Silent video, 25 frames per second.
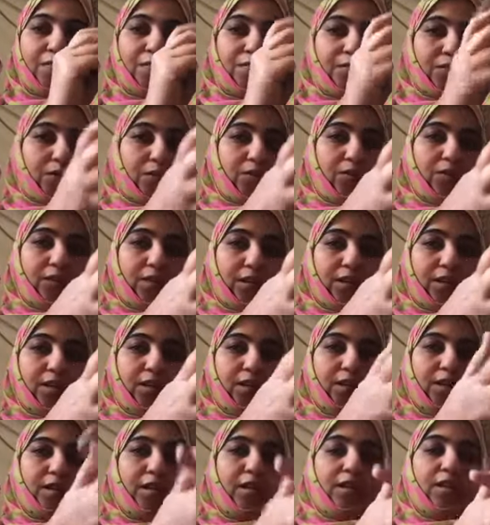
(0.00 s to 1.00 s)
vlog
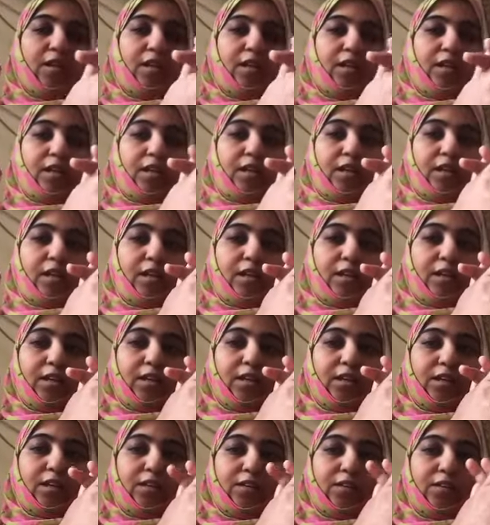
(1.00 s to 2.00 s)

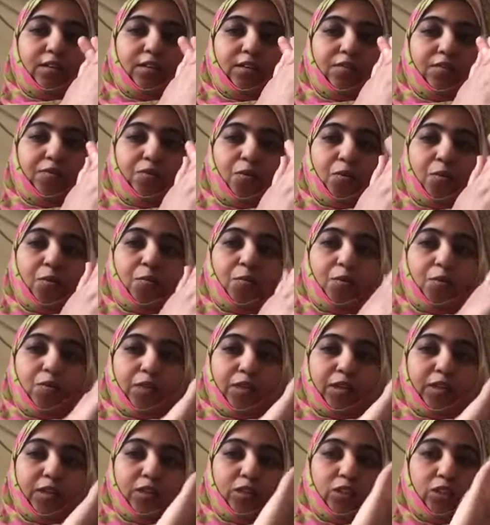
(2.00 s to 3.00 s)
uh, from
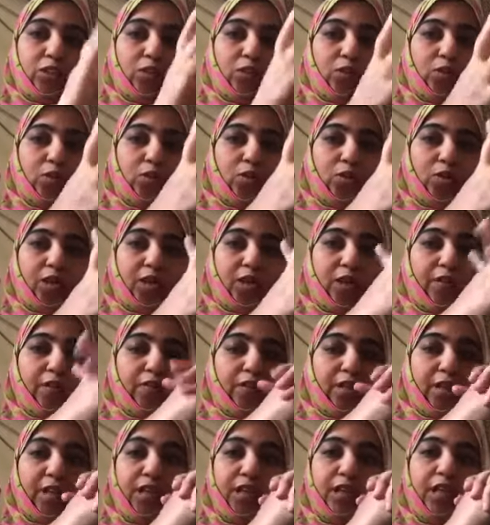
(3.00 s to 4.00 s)
morning to
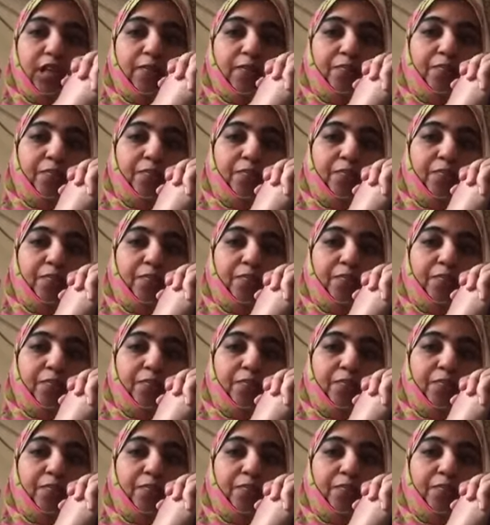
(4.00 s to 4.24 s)
evening